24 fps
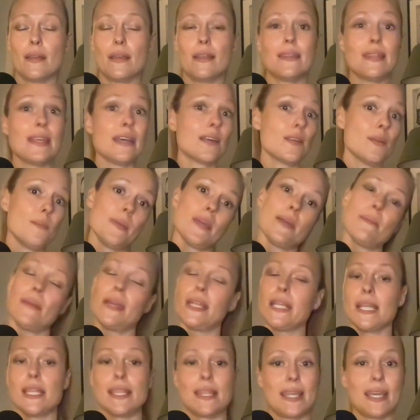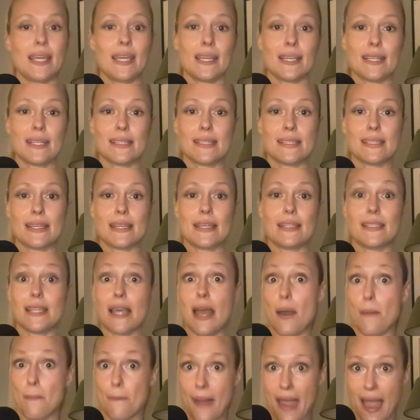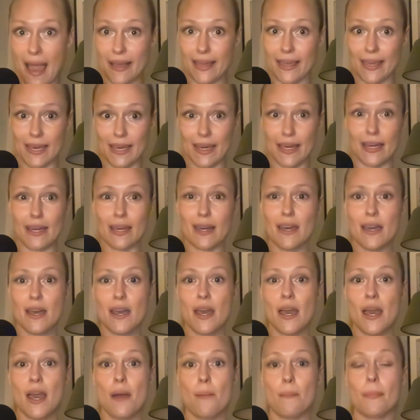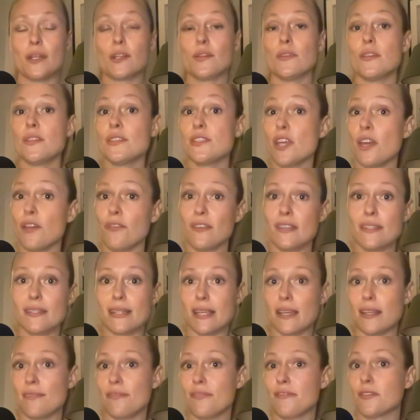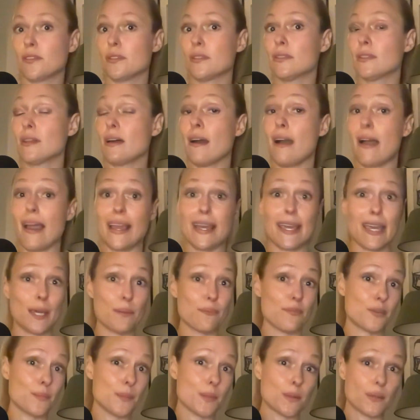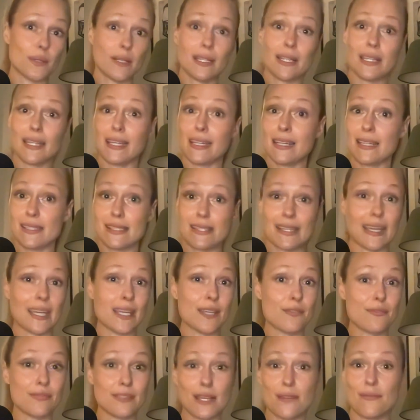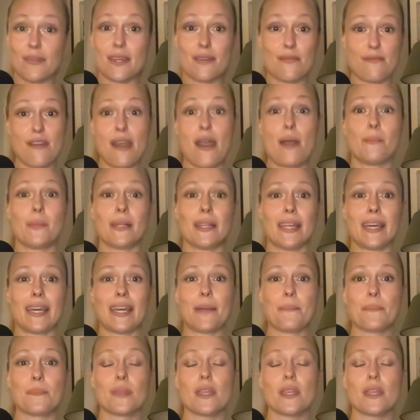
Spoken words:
There could be many things to unpack here. But on the surface level, I came from a really safe, loving family.